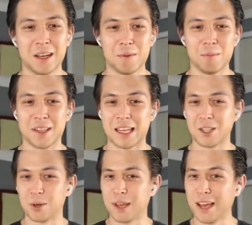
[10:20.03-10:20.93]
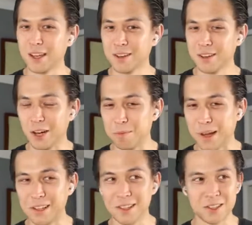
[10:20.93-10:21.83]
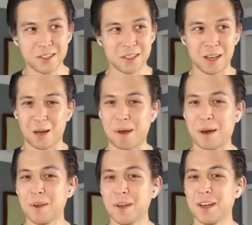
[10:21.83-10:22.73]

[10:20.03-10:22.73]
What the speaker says: but that's okay. On balance, I'm happy.